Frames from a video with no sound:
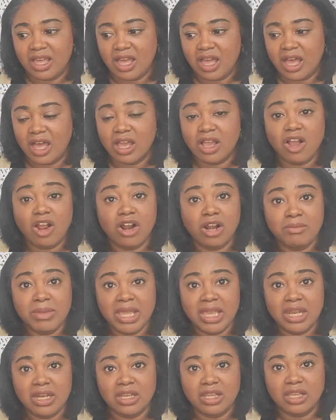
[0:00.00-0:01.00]
a
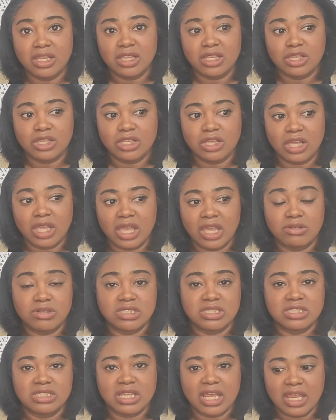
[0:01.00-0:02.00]
garment, it
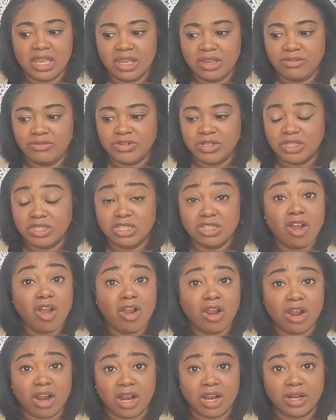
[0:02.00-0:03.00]
saved
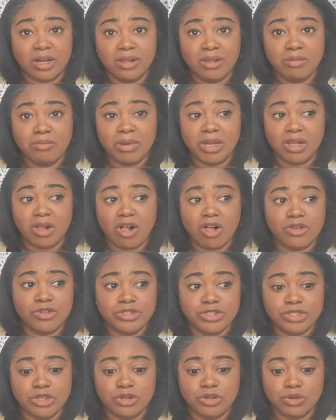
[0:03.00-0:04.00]
yarn, but it
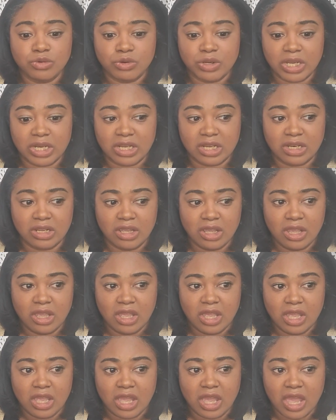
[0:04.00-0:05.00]
also created
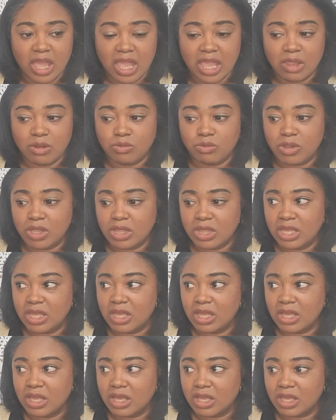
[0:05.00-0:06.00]
a
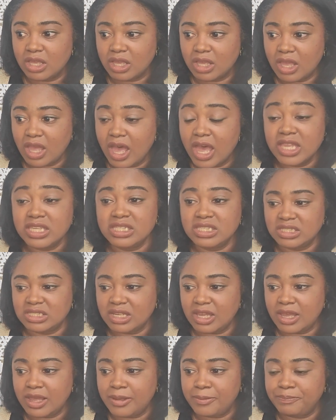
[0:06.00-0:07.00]
really
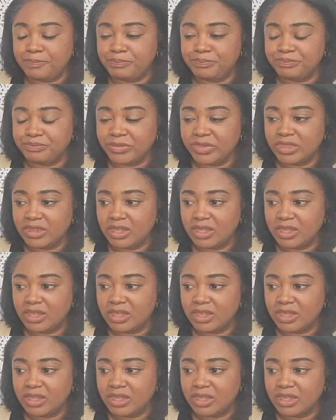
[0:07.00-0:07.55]
custom